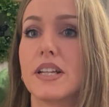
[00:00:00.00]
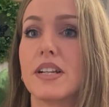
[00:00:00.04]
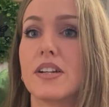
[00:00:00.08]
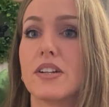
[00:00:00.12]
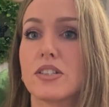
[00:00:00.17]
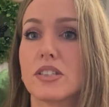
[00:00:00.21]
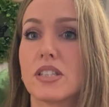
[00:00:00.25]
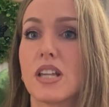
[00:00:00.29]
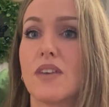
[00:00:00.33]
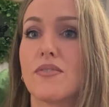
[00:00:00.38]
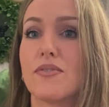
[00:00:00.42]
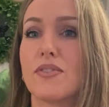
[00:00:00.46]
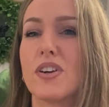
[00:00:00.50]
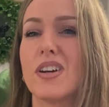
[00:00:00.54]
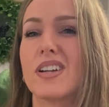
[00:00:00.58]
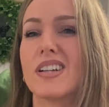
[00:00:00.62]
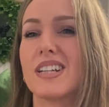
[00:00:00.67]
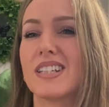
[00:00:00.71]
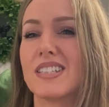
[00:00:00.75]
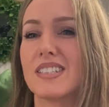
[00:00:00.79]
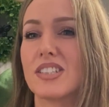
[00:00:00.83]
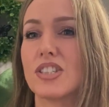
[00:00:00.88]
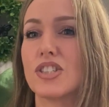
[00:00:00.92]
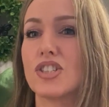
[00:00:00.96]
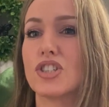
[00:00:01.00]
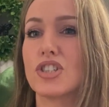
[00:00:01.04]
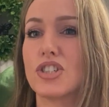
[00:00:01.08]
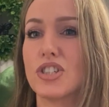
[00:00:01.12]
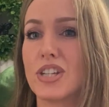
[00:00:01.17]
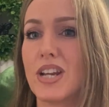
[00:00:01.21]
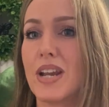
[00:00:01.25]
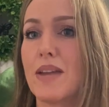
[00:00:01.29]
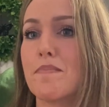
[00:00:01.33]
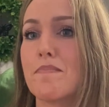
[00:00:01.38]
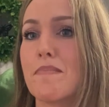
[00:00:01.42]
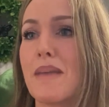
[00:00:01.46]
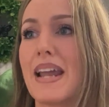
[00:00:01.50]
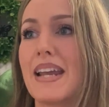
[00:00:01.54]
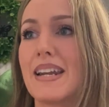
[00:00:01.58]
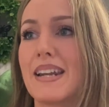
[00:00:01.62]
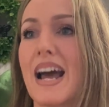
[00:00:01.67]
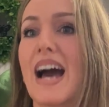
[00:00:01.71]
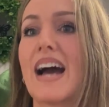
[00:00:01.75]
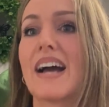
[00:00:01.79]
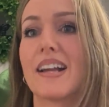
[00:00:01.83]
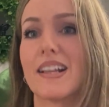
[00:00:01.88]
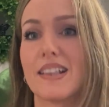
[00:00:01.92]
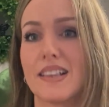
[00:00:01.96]
clean herself good because she
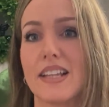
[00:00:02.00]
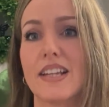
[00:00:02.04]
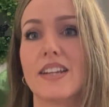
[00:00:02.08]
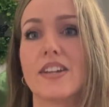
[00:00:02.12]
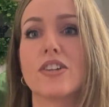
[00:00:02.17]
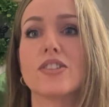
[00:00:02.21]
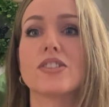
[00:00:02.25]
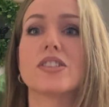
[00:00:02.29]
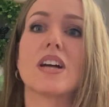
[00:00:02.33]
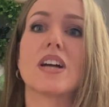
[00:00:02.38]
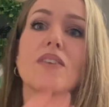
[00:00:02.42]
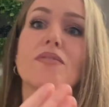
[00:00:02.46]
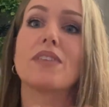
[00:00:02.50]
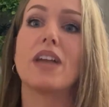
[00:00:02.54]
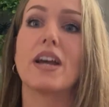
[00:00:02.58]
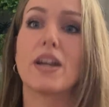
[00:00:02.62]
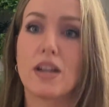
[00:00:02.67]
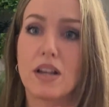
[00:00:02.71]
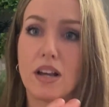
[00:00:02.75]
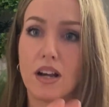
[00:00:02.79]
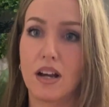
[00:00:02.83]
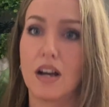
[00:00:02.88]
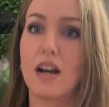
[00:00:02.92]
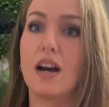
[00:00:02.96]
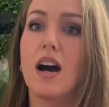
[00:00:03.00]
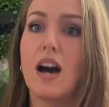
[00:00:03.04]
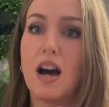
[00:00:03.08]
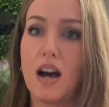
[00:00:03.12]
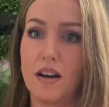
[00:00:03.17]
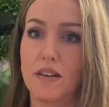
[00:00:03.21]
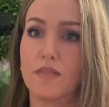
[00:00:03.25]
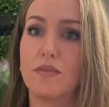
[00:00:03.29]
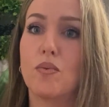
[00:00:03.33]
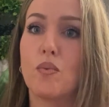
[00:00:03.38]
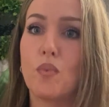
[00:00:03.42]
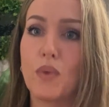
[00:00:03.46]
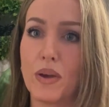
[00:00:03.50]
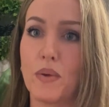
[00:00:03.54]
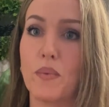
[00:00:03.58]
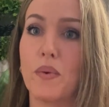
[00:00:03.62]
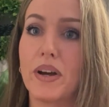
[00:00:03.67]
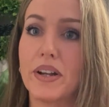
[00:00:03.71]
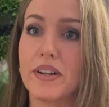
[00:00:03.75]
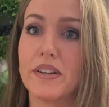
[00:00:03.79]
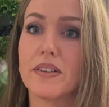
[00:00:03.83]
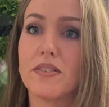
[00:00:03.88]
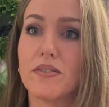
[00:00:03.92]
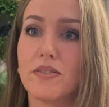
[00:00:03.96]
may not clean herself like we
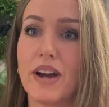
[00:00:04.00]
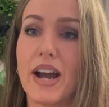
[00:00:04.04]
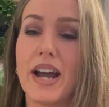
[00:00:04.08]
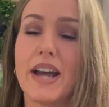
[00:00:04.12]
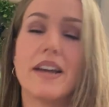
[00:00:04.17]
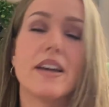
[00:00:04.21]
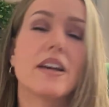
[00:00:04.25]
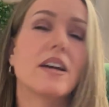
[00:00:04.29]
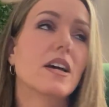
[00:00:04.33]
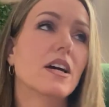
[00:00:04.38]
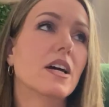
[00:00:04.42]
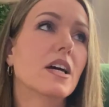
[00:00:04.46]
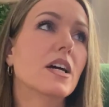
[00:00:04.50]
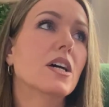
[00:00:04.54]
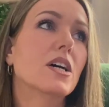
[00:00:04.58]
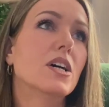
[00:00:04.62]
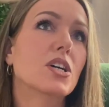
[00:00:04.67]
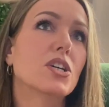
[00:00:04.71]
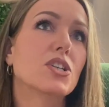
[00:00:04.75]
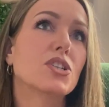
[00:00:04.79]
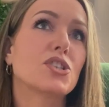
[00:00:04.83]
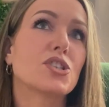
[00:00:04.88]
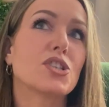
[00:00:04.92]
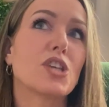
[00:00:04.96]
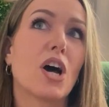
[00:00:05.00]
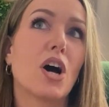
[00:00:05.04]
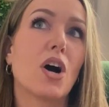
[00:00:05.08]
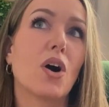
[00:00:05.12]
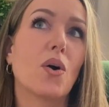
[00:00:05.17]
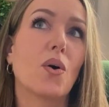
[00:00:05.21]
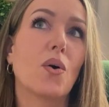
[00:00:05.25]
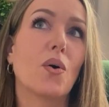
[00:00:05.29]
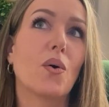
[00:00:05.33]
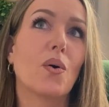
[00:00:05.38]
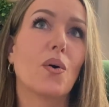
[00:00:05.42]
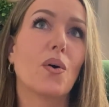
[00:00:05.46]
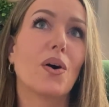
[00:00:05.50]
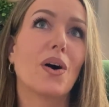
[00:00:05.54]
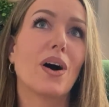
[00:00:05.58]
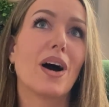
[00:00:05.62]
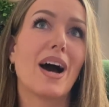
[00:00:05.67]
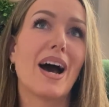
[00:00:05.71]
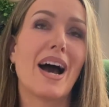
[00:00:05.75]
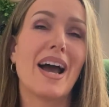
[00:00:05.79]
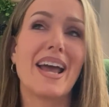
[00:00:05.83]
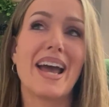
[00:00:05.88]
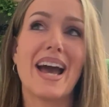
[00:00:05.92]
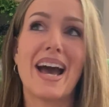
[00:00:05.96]
would, right? So
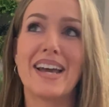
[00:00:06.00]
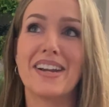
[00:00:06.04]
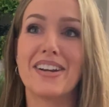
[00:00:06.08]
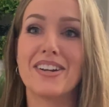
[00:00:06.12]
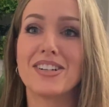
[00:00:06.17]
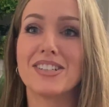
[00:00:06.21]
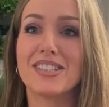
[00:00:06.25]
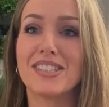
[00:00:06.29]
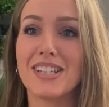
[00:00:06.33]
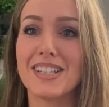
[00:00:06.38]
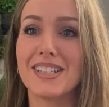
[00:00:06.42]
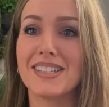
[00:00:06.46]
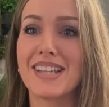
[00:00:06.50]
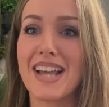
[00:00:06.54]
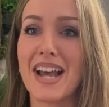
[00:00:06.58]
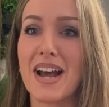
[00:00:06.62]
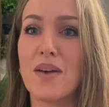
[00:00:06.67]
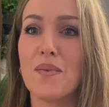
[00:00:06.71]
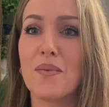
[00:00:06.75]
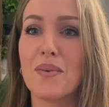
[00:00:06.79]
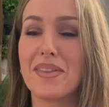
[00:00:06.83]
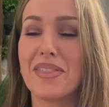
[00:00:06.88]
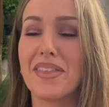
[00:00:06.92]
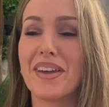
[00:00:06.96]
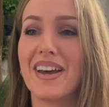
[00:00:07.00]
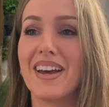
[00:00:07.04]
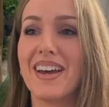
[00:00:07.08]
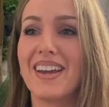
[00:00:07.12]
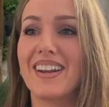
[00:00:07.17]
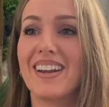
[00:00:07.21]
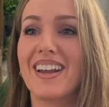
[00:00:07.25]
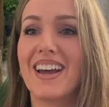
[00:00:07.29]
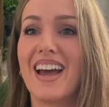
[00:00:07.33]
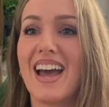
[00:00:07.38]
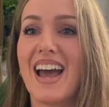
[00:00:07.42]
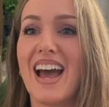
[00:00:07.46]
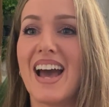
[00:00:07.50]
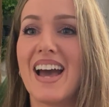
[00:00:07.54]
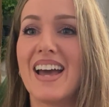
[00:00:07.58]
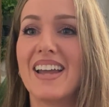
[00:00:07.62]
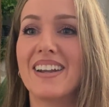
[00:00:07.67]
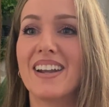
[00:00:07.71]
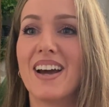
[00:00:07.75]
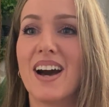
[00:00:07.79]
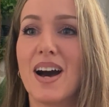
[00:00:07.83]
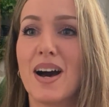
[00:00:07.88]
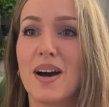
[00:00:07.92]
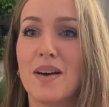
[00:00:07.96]
I had her sit down with it
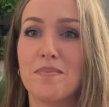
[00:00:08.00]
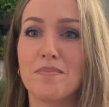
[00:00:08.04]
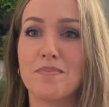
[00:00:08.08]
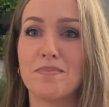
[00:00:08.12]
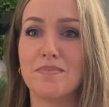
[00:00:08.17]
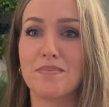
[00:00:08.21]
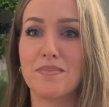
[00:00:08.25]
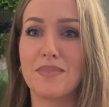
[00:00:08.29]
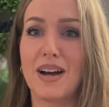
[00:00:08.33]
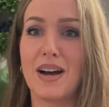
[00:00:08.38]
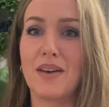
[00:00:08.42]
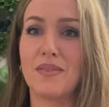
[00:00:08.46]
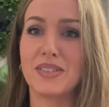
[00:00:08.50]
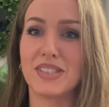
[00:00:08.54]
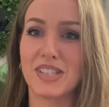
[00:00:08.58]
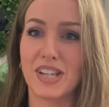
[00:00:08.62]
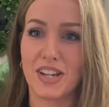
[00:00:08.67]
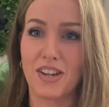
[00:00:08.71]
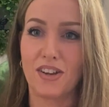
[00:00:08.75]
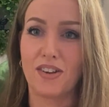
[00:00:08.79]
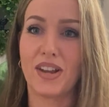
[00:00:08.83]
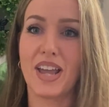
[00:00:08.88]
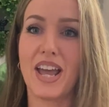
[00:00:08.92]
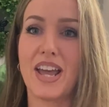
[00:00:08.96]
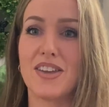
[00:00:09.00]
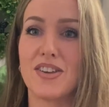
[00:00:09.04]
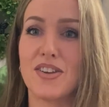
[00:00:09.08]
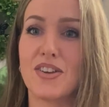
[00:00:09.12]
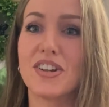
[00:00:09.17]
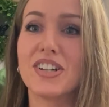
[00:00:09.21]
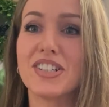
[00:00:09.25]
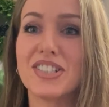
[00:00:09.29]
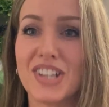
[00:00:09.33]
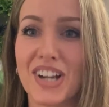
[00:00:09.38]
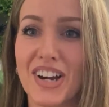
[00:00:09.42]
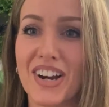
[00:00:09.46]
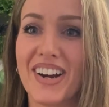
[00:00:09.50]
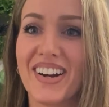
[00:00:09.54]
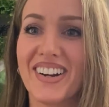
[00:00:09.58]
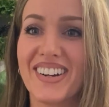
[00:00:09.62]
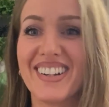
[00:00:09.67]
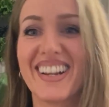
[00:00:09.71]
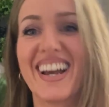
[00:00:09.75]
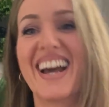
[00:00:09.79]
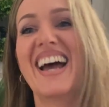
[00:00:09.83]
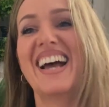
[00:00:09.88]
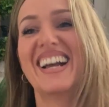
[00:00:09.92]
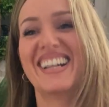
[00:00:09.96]
and I was like, okay, your
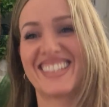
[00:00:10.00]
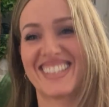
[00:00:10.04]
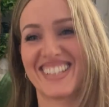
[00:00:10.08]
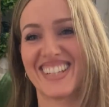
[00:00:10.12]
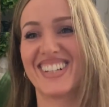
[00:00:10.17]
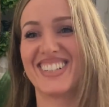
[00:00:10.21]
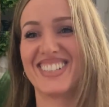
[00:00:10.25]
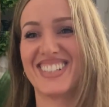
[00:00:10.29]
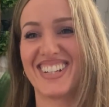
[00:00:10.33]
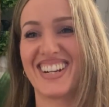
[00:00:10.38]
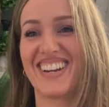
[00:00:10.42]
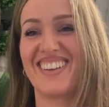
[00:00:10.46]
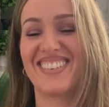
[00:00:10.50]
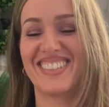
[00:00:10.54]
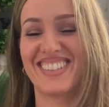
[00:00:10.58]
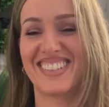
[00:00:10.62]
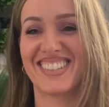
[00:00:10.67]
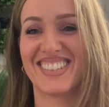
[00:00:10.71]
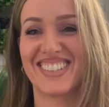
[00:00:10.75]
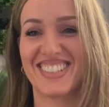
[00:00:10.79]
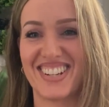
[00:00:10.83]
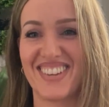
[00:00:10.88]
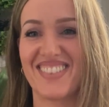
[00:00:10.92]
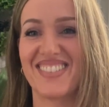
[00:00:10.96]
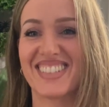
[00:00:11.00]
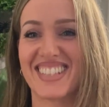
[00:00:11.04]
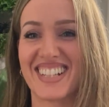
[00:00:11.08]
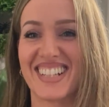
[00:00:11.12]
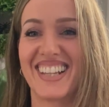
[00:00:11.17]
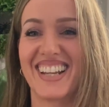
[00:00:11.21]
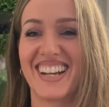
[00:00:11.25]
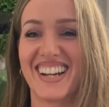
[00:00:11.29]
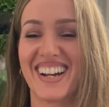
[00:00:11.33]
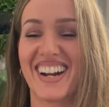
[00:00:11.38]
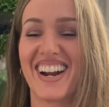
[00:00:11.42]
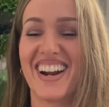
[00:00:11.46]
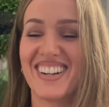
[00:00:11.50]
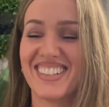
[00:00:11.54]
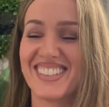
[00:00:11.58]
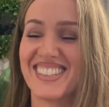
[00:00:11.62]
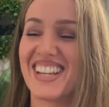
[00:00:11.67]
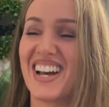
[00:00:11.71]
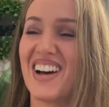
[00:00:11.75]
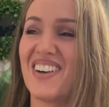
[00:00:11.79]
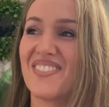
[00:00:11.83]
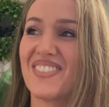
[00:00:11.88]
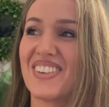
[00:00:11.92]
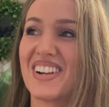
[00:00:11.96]
turn. So she was cleaning
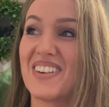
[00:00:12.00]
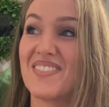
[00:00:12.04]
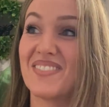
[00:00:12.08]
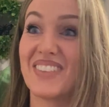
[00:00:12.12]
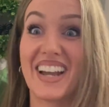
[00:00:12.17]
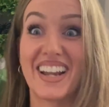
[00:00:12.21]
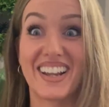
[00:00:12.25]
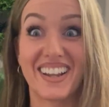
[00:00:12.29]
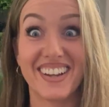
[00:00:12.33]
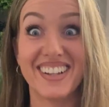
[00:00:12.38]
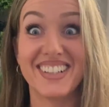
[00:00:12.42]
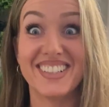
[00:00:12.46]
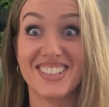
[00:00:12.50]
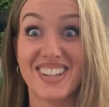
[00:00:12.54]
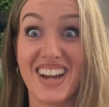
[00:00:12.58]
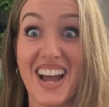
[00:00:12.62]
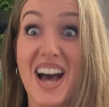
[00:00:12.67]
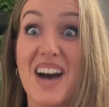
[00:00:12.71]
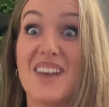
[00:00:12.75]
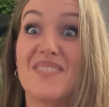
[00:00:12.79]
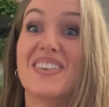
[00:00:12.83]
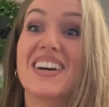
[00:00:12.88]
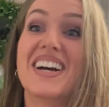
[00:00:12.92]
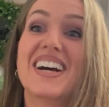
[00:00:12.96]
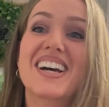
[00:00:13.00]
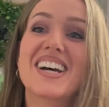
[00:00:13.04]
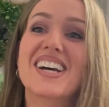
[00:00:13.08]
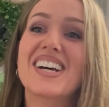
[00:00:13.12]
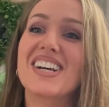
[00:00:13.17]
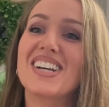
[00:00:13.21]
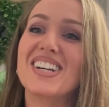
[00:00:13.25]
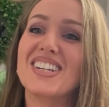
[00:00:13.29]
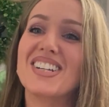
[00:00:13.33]
herself and I'm like, good job.